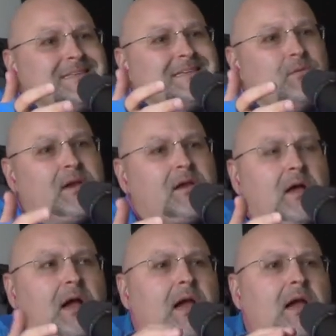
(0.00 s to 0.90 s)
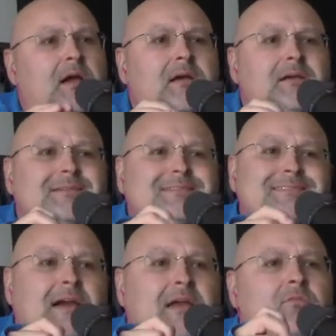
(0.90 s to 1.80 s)
Well, I,
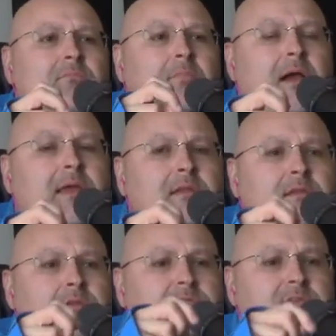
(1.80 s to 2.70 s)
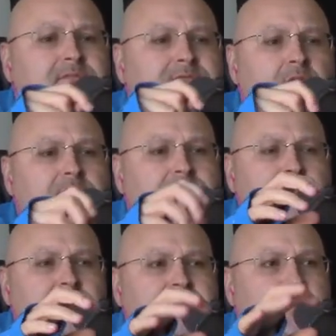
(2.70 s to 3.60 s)
I don't mind using focus
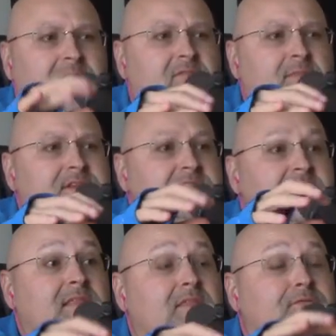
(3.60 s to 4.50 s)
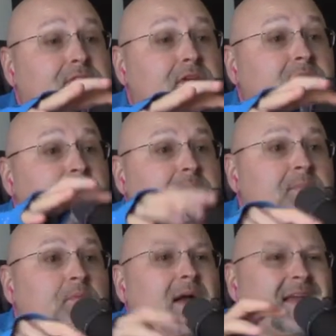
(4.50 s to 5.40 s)
groups in government to get the feel of the
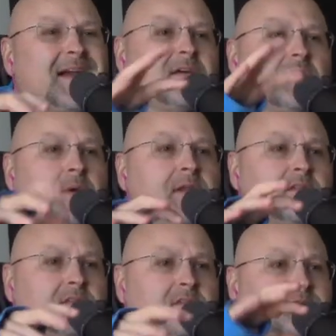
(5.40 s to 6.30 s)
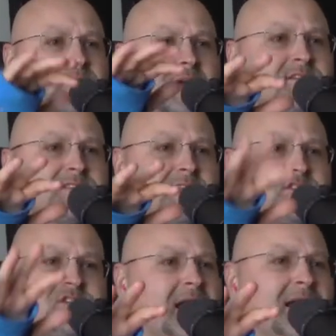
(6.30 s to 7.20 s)
people. I kind of equate it to the fireside
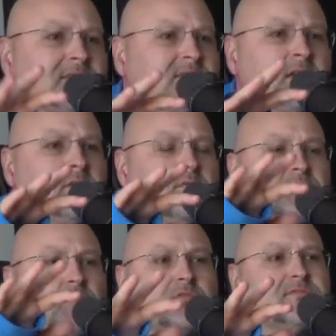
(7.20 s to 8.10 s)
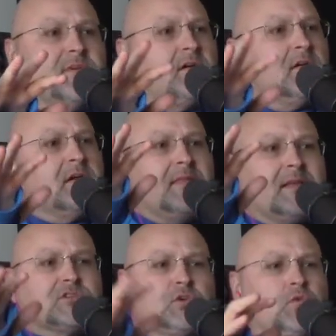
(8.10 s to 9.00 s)
chats with Roosevelt, and
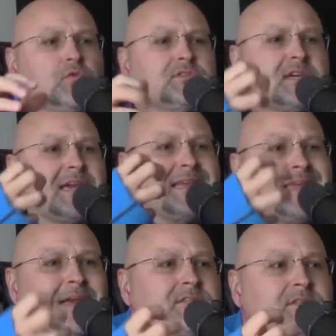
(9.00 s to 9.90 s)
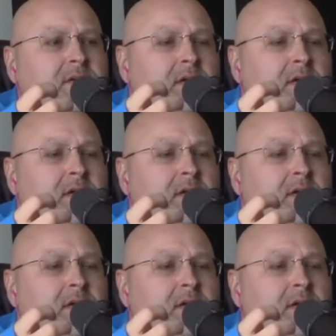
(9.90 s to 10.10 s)
that's cool to connect